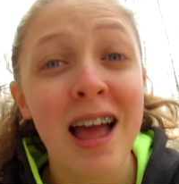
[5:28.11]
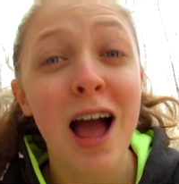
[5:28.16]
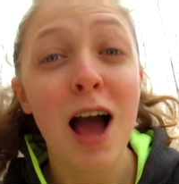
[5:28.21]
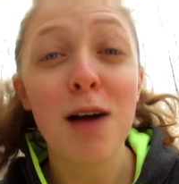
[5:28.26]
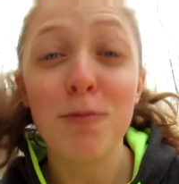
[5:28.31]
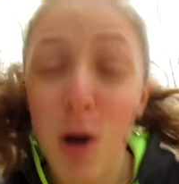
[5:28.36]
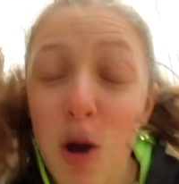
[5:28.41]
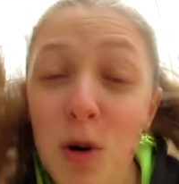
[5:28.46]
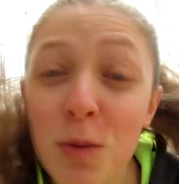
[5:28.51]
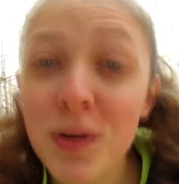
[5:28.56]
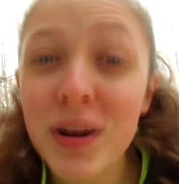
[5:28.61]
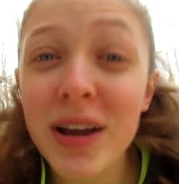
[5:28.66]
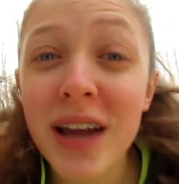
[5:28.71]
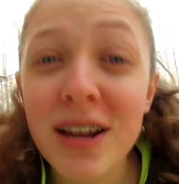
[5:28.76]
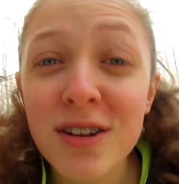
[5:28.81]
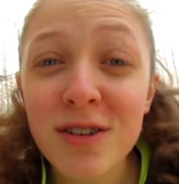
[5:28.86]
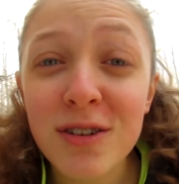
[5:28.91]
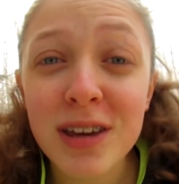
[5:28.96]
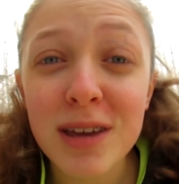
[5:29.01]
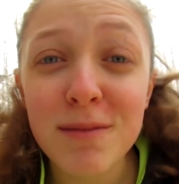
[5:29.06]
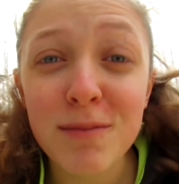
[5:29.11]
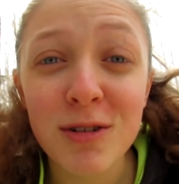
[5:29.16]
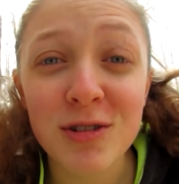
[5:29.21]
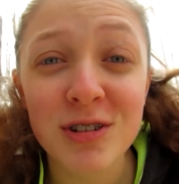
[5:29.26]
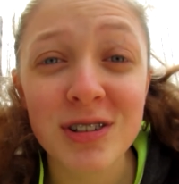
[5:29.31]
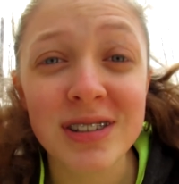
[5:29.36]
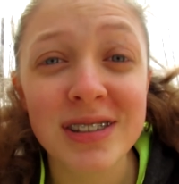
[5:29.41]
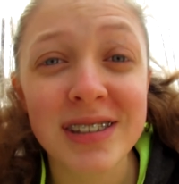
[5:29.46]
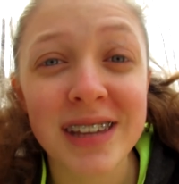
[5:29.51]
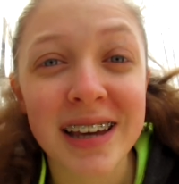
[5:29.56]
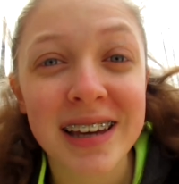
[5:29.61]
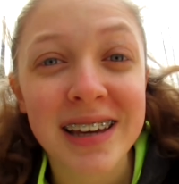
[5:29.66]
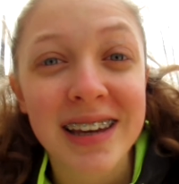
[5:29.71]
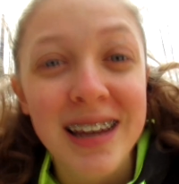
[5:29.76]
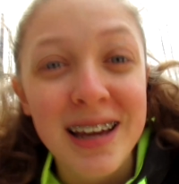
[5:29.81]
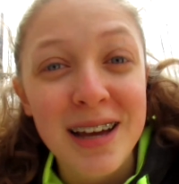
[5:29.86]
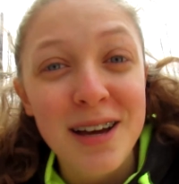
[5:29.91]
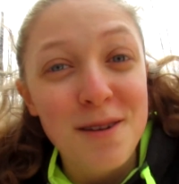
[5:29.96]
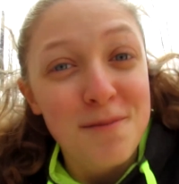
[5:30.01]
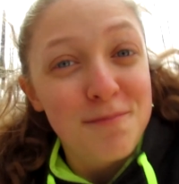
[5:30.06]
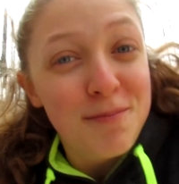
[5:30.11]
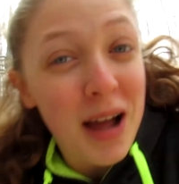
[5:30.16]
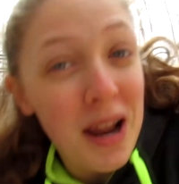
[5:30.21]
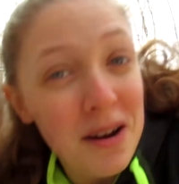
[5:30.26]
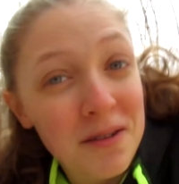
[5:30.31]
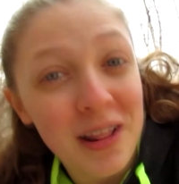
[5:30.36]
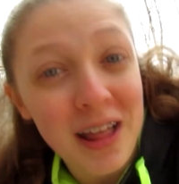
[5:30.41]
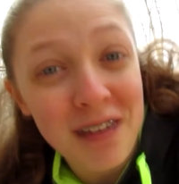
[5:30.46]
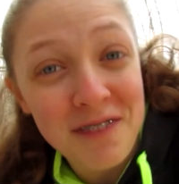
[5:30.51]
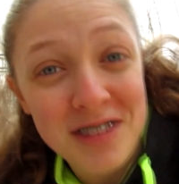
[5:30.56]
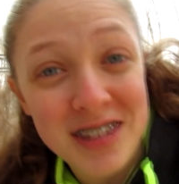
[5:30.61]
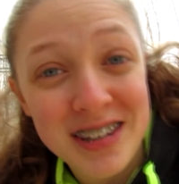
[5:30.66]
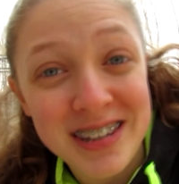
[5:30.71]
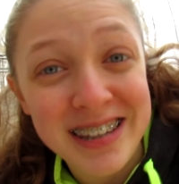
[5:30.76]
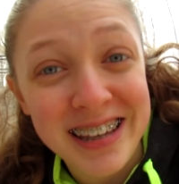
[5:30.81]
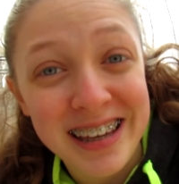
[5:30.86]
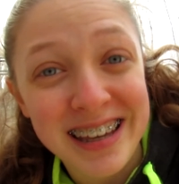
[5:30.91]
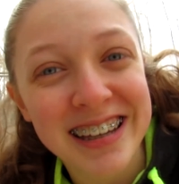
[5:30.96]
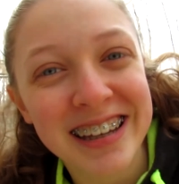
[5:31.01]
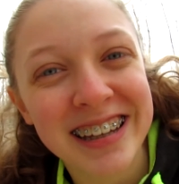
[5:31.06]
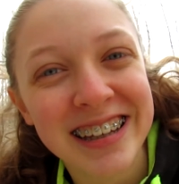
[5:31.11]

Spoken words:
I'm hoping I don't get motion sick, but we'll have to see.